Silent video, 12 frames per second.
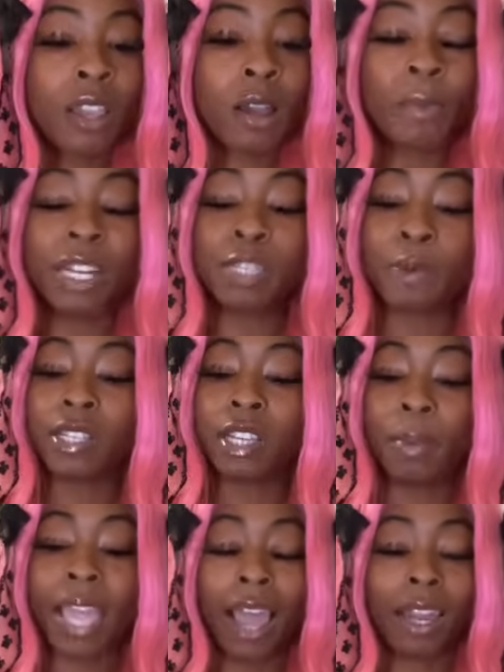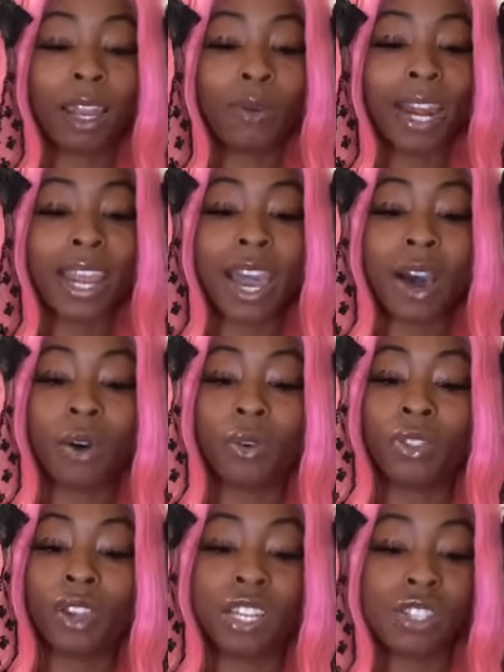But this person could be acting like right now
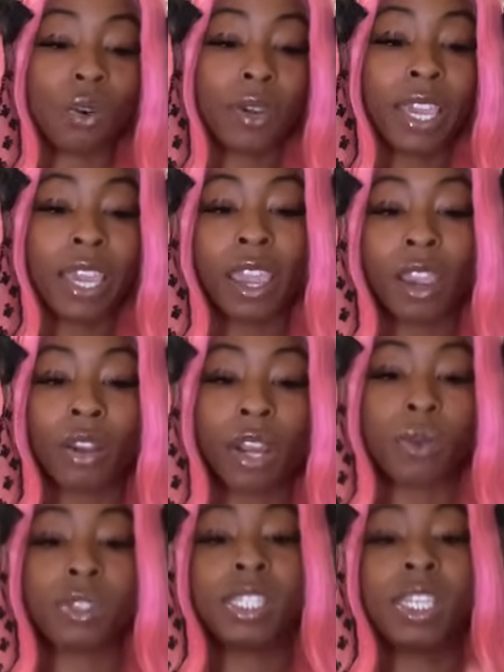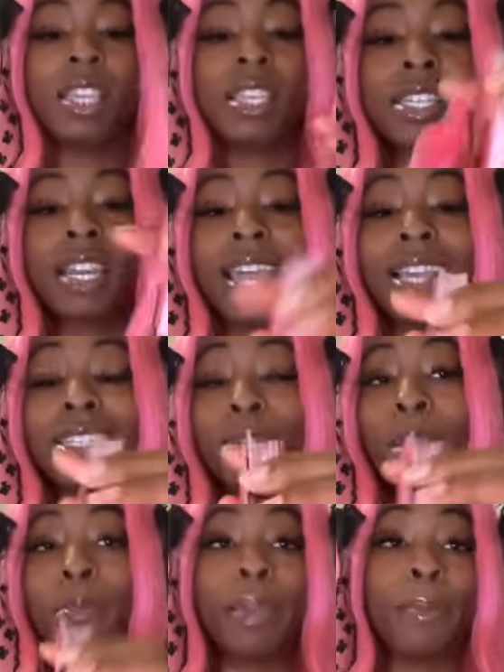they just don't care. They don't see this connection,
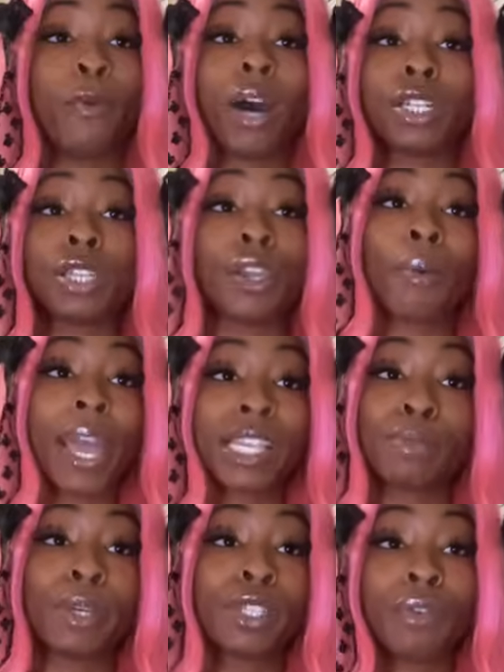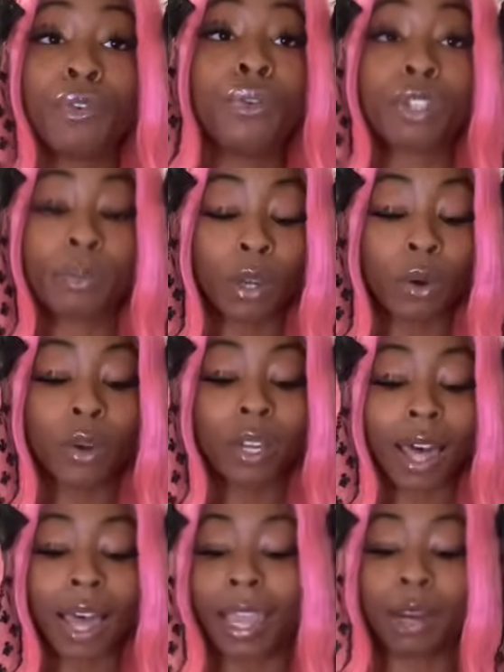baby. They be watching your ass, especially if you do something
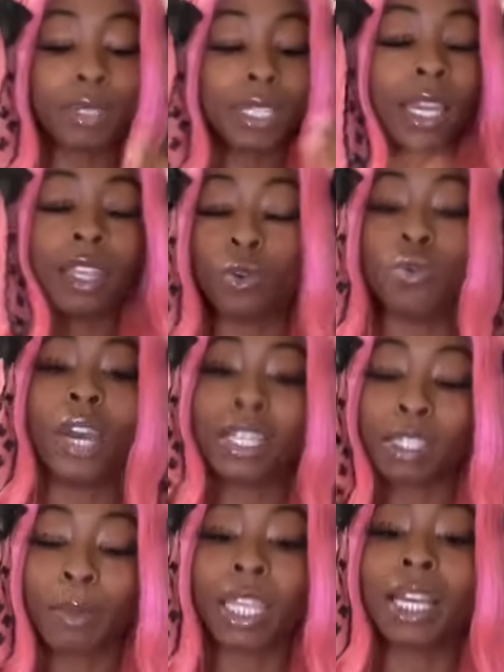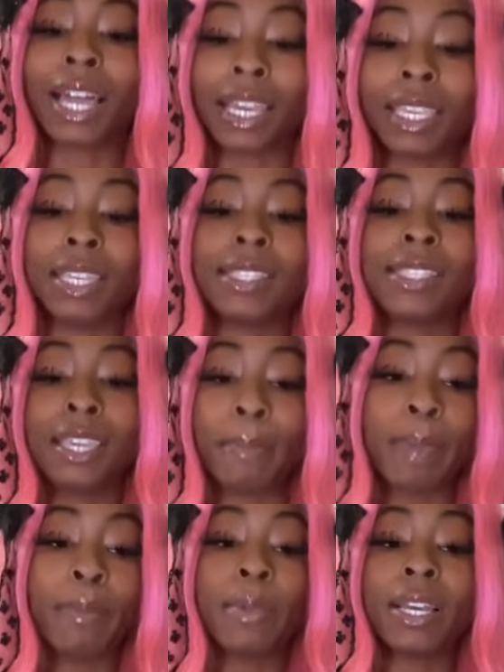online. I'm telling you, you got somebody clocking your tea,
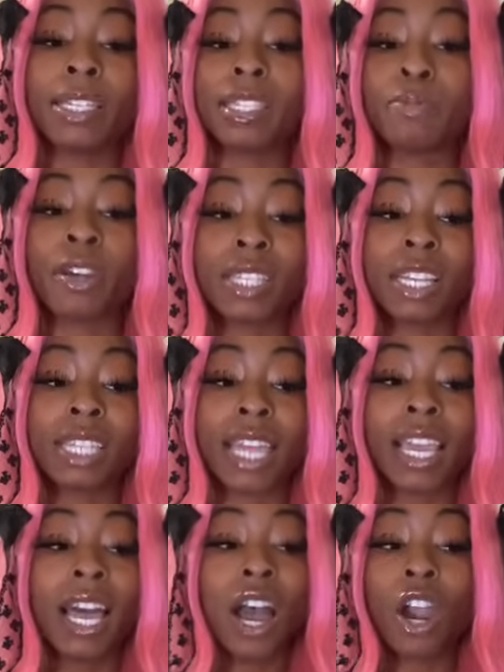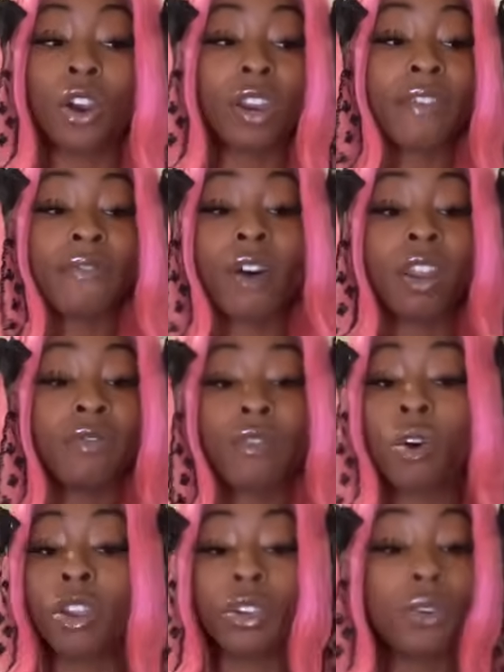baby, because this person is like, her, heard they falling
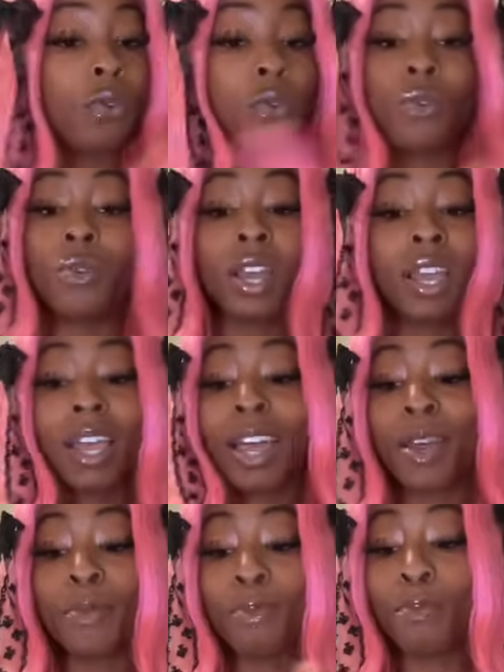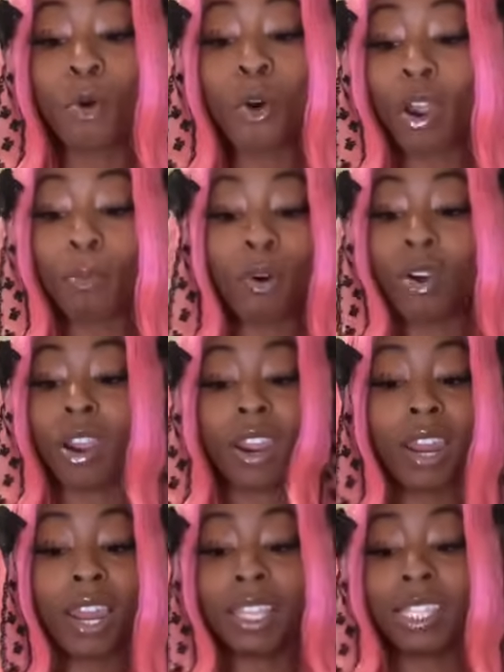for you more and
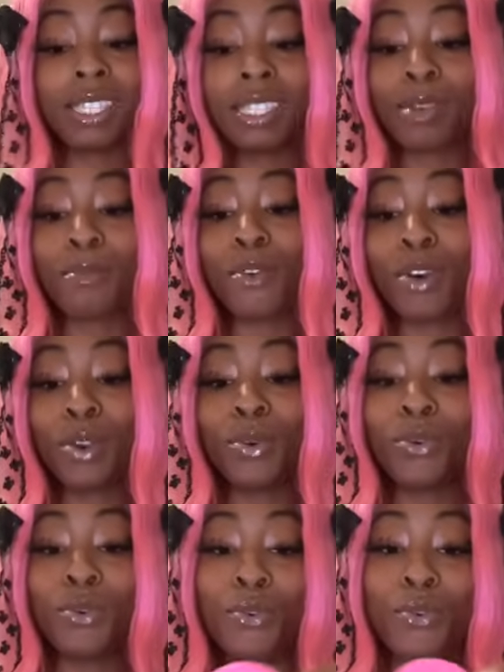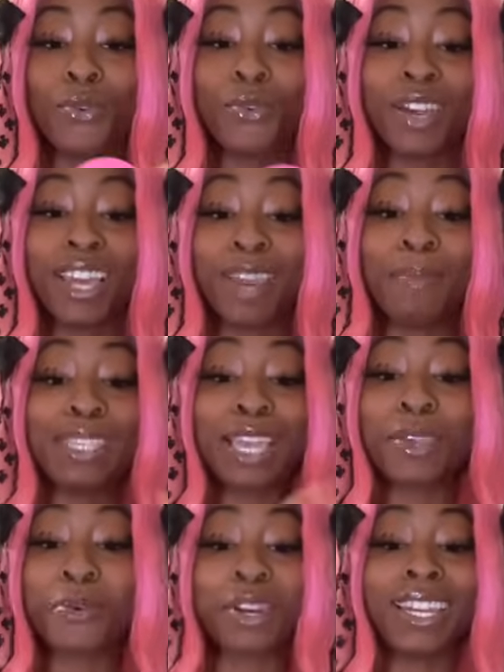more. Like this is someone who let me take
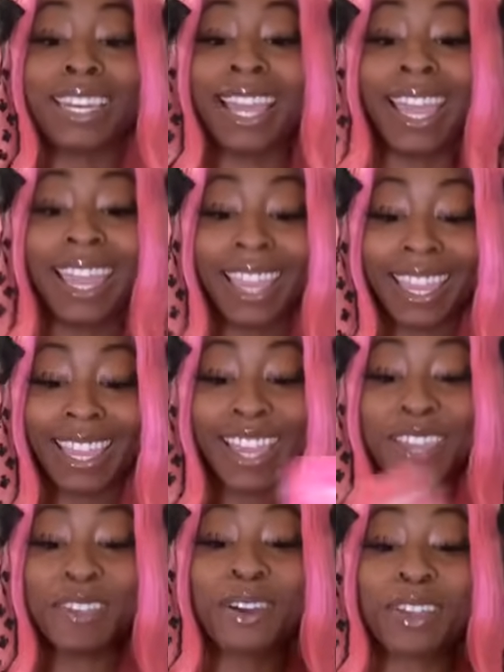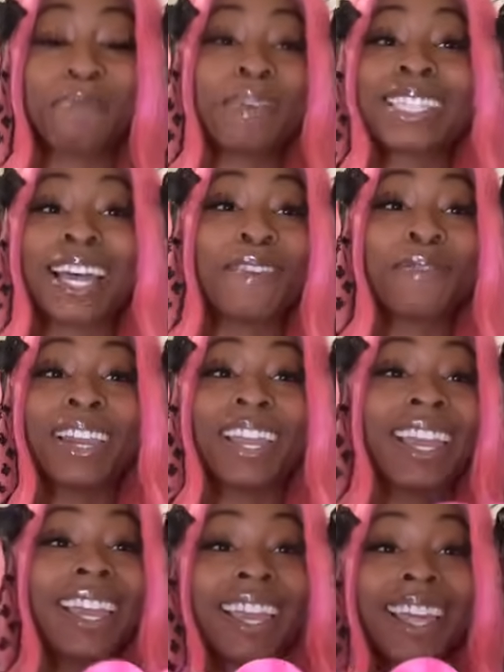you on a date. You are the best I ever
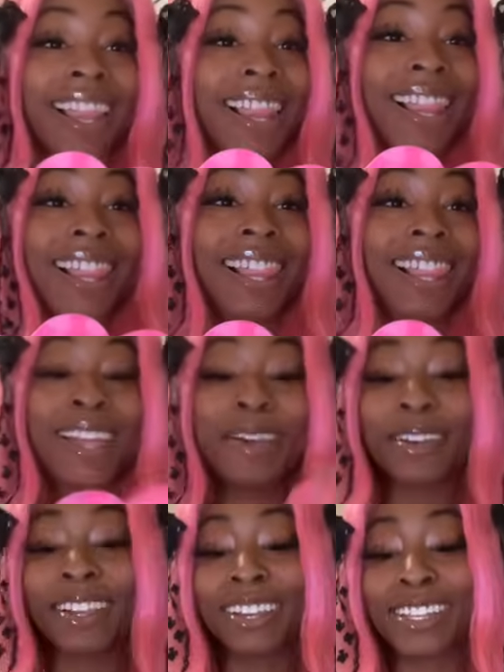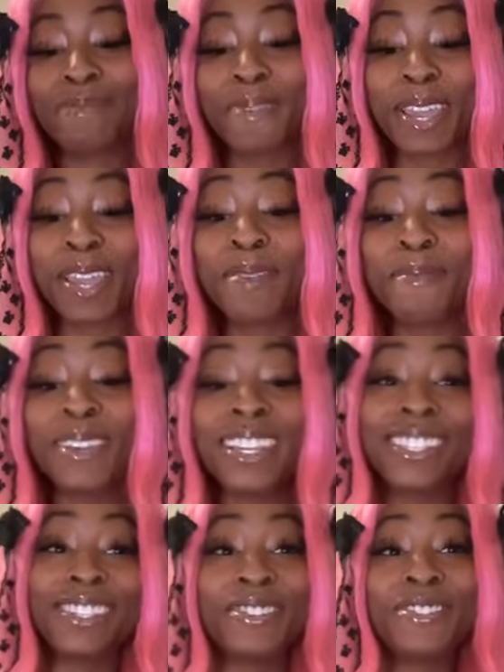had. Cause baby,
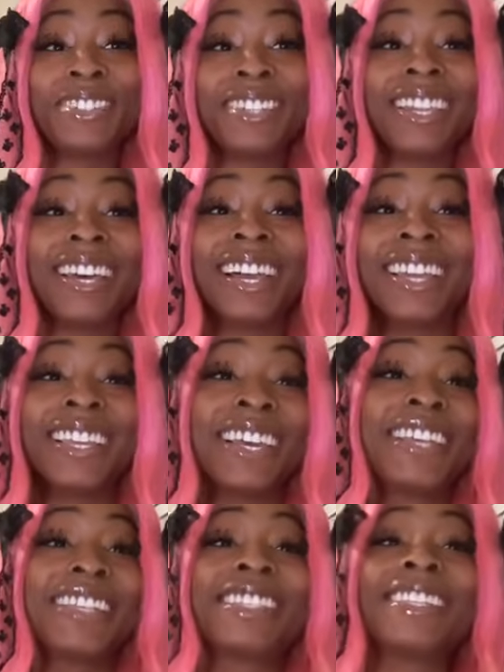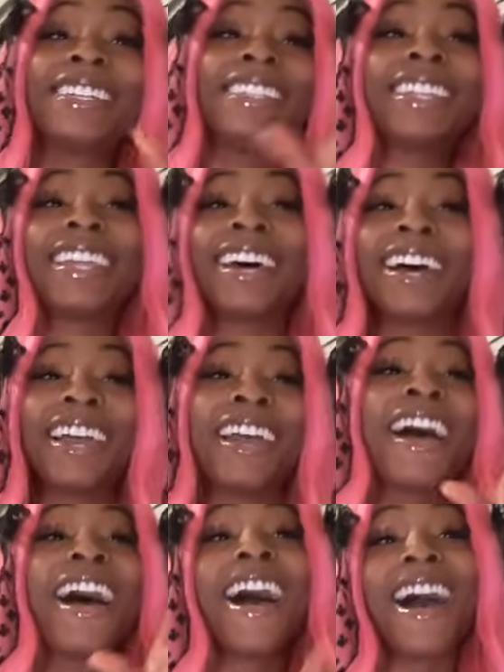tonight, tonight
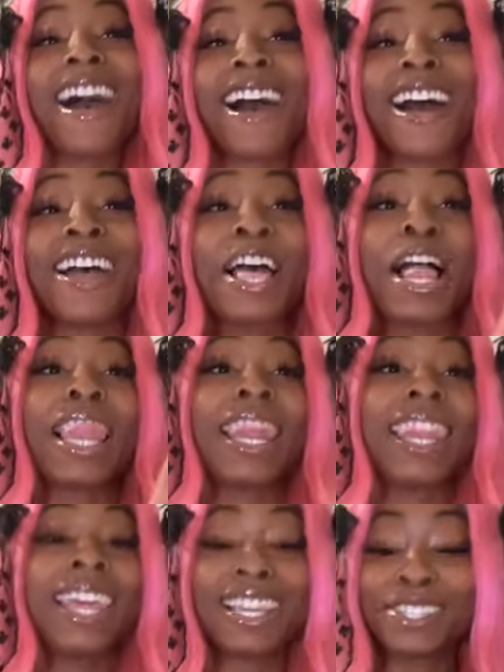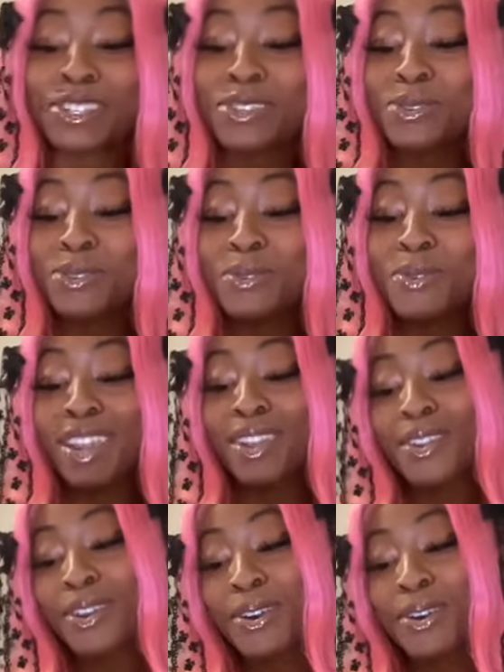I let you
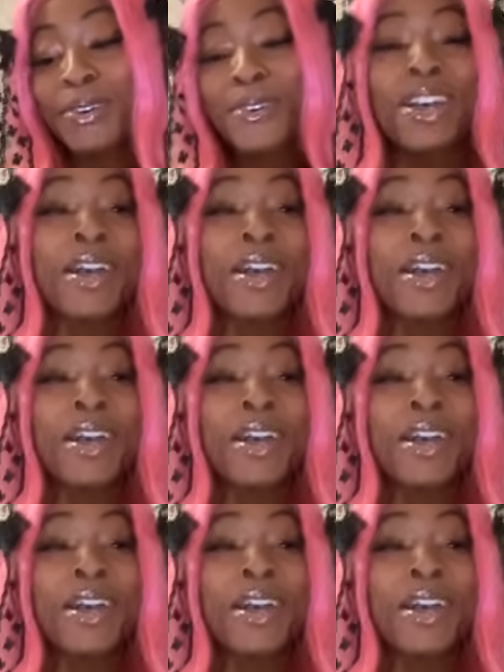know.